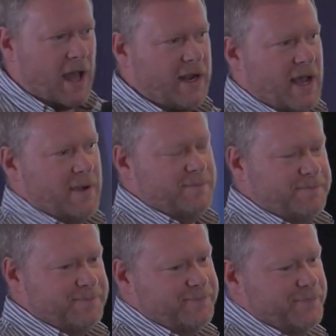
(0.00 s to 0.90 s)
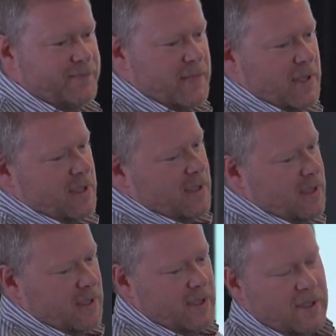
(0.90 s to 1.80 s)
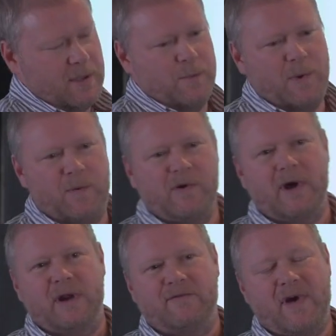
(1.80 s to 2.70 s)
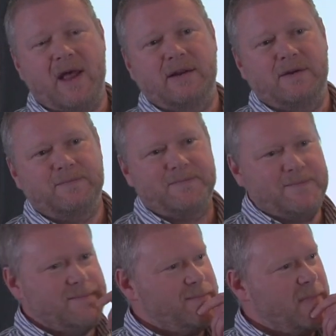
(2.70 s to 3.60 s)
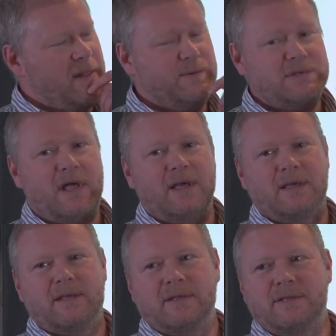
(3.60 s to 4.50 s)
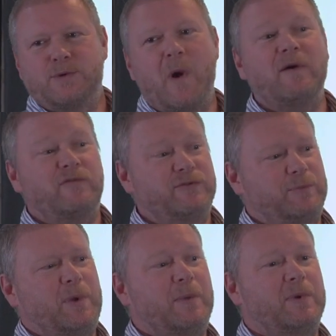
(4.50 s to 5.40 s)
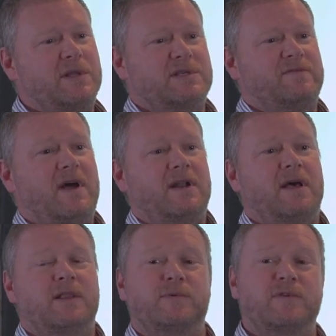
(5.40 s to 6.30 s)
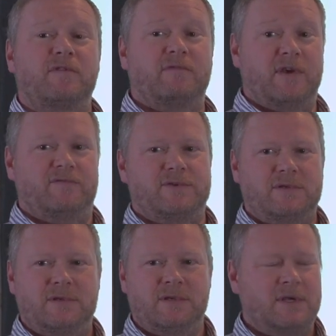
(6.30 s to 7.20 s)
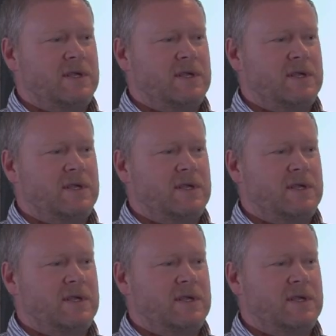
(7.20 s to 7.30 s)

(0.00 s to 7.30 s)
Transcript: And we were at an event, and it was like 1,200 people at this event, and it was three of us.